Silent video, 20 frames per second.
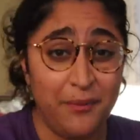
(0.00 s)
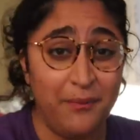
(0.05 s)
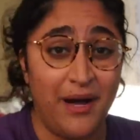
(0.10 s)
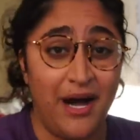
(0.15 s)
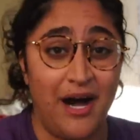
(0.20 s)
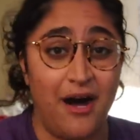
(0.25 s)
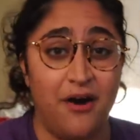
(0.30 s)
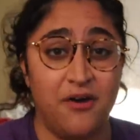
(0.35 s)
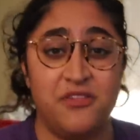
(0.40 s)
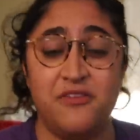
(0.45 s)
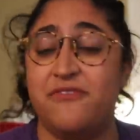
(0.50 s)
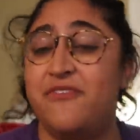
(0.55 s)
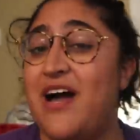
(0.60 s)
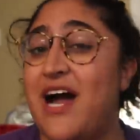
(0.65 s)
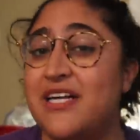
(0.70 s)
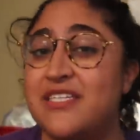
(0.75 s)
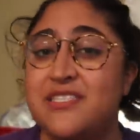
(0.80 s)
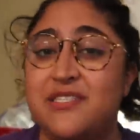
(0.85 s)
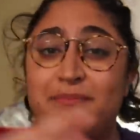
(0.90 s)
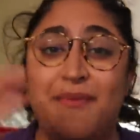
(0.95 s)
about. The
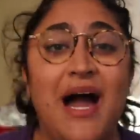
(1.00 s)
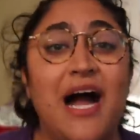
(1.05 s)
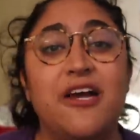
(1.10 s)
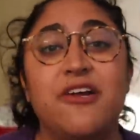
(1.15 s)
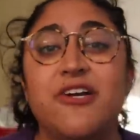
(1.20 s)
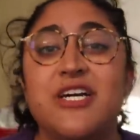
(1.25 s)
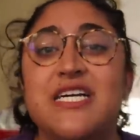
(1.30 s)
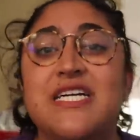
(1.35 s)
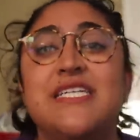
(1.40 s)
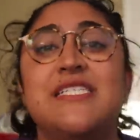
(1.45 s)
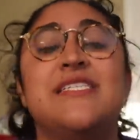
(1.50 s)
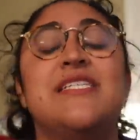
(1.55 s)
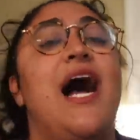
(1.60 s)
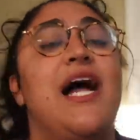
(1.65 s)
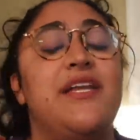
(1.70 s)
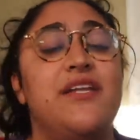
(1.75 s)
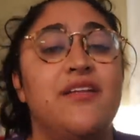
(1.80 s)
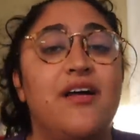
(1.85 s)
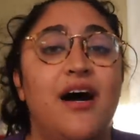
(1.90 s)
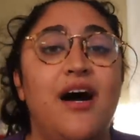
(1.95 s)
fact of the matter is
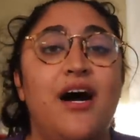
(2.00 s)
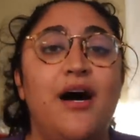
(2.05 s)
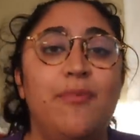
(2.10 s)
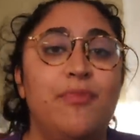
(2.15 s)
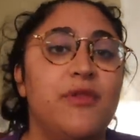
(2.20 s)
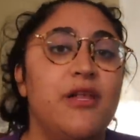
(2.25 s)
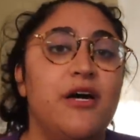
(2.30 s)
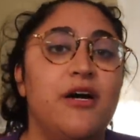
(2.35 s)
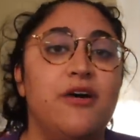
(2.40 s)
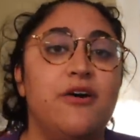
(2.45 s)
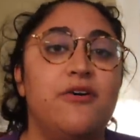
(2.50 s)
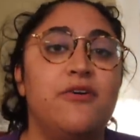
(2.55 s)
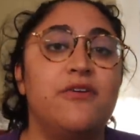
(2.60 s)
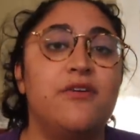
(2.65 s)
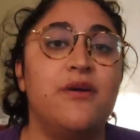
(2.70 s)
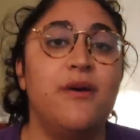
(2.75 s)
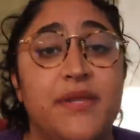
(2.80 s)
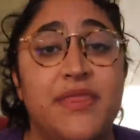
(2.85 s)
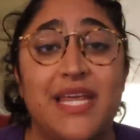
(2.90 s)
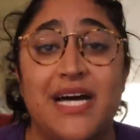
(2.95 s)
I did not
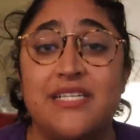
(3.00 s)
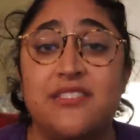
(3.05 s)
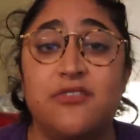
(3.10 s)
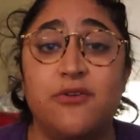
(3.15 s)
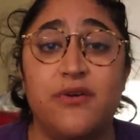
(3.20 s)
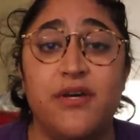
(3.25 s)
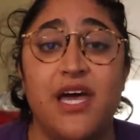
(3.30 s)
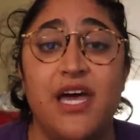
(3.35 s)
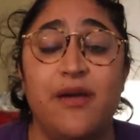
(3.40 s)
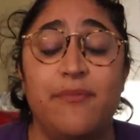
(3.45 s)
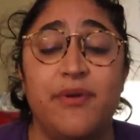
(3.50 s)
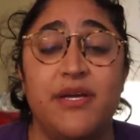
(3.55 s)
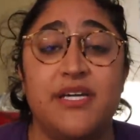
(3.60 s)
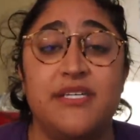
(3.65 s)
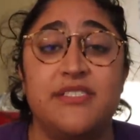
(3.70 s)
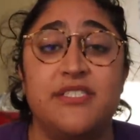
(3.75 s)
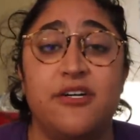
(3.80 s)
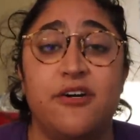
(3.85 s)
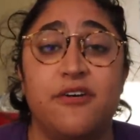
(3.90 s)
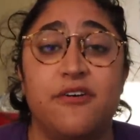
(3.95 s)
upload, but that's okay
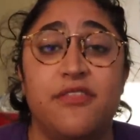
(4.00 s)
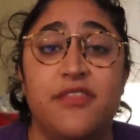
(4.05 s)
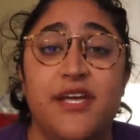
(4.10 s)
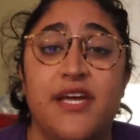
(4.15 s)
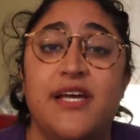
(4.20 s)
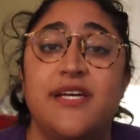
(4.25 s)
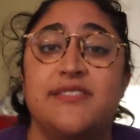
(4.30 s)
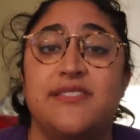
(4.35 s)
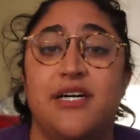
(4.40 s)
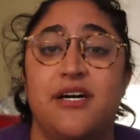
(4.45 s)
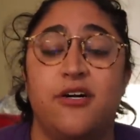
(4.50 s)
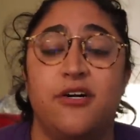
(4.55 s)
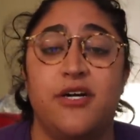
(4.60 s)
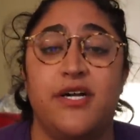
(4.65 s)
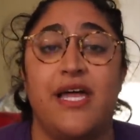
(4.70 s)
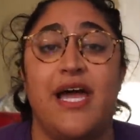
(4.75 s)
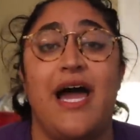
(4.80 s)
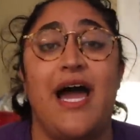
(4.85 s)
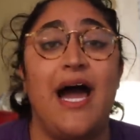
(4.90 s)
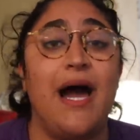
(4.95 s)
because there are things that are
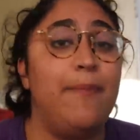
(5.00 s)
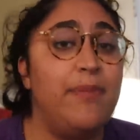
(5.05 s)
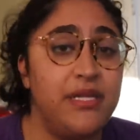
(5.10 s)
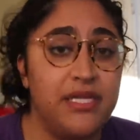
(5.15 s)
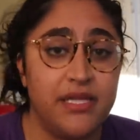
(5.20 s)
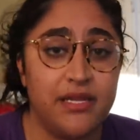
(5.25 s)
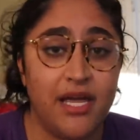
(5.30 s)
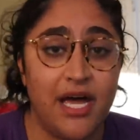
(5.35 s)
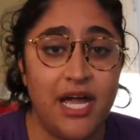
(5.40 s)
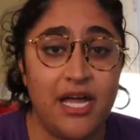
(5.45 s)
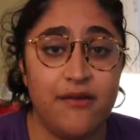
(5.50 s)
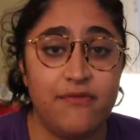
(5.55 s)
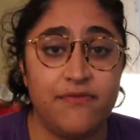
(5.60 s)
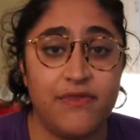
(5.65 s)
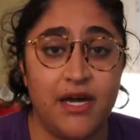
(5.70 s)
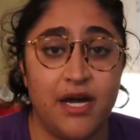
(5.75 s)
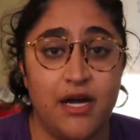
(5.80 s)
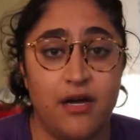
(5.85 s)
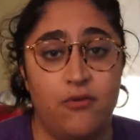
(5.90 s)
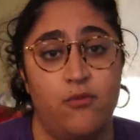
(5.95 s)
gonna happen in life
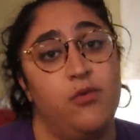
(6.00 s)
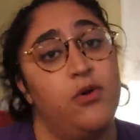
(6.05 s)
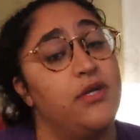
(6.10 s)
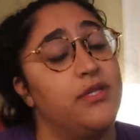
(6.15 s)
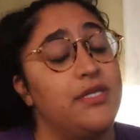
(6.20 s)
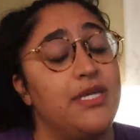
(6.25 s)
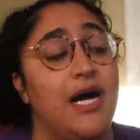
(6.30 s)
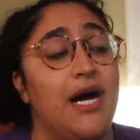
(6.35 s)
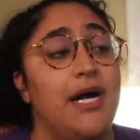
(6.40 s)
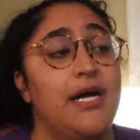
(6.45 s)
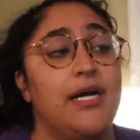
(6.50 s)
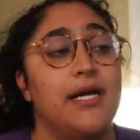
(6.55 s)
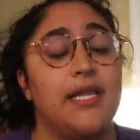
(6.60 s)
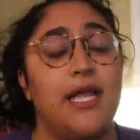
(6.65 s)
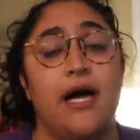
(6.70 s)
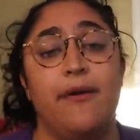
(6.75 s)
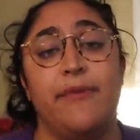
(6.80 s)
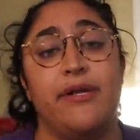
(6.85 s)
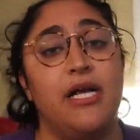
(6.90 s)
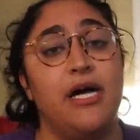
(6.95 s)
that will not
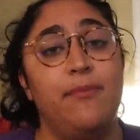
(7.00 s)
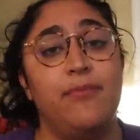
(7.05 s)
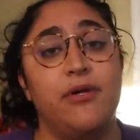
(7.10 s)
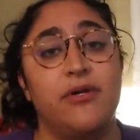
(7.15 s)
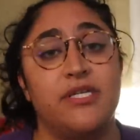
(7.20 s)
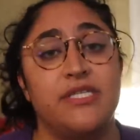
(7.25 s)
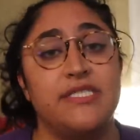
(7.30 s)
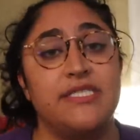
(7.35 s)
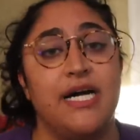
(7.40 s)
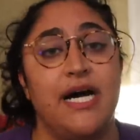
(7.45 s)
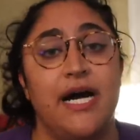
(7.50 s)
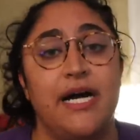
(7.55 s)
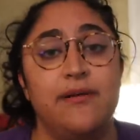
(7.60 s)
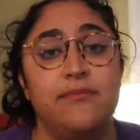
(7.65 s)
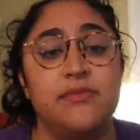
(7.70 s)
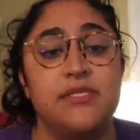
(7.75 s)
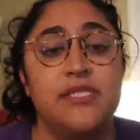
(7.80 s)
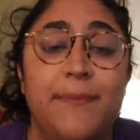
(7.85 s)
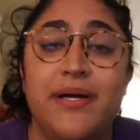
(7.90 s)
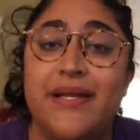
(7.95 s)
allow me to upload at
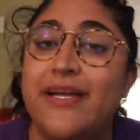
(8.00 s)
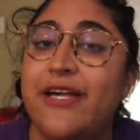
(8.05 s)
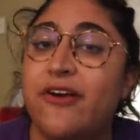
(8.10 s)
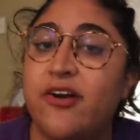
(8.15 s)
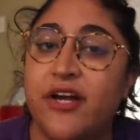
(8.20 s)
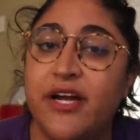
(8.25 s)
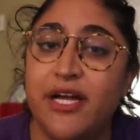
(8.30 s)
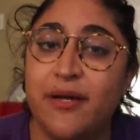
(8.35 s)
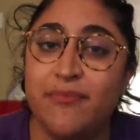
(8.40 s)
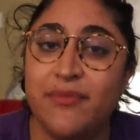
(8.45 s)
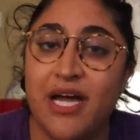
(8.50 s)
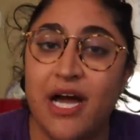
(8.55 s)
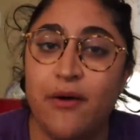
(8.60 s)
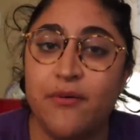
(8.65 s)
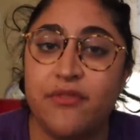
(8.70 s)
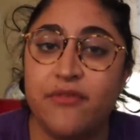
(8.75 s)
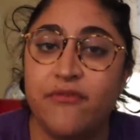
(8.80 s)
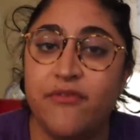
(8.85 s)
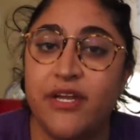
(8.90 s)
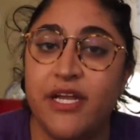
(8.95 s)
times. But here I am now
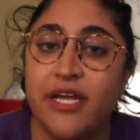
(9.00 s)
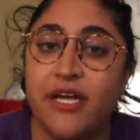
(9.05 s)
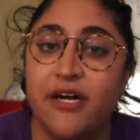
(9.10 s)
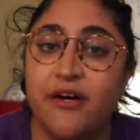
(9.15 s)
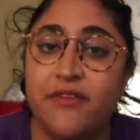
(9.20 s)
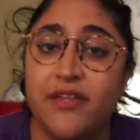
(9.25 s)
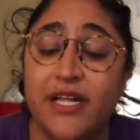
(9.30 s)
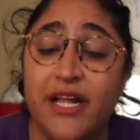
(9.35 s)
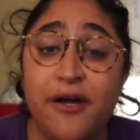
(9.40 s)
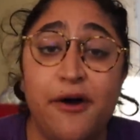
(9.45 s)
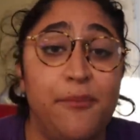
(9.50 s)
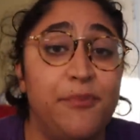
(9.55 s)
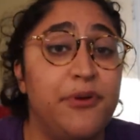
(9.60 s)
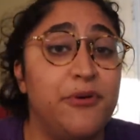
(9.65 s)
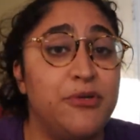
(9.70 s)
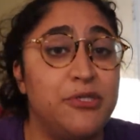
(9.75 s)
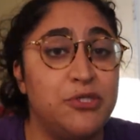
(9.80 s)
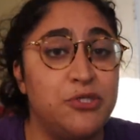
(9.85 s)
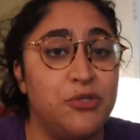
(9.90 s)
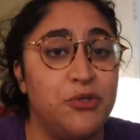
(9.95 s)
with a video that I hope
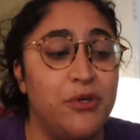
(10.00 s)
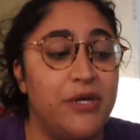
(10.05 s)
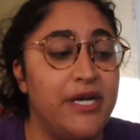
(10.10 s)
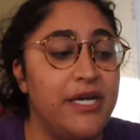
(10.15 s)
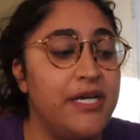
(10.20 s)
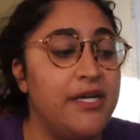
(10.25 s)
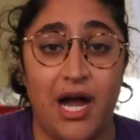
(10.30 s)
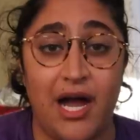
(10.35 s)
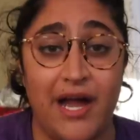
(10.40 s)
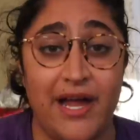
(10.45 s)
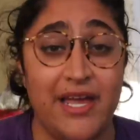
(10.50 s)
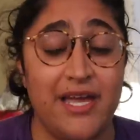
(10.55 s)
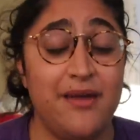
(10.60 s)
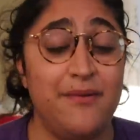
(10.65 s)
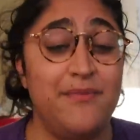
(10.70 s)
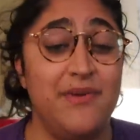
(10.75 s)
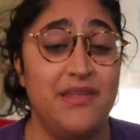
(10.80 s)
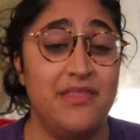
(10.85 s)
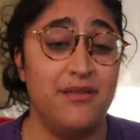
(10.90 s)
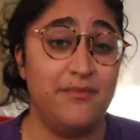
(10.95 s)
you enjoy. I
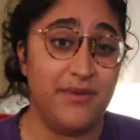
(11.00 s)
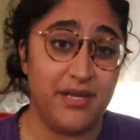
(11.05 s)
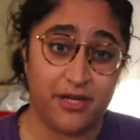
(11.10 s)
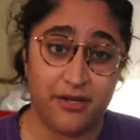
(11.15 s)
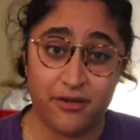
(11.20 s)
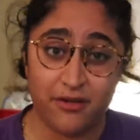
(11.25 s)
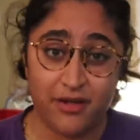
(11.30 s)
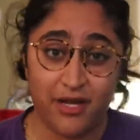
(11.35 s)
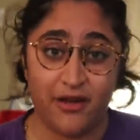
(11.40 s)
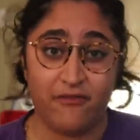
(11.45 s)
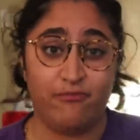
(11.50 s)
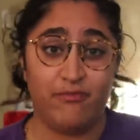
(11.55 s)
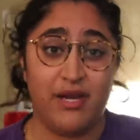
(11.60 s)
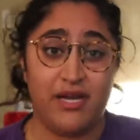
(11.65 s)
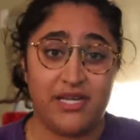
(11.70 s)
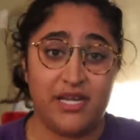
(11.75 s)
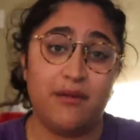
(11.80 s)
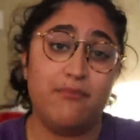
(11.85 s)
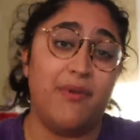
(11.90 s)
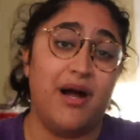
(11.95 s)
am in the middle of
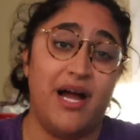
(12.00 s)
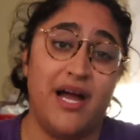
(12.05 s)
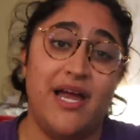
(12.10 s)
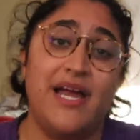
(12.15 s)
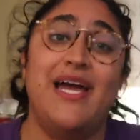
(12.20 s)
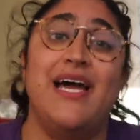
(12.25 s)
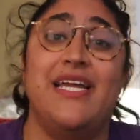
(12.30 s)
making my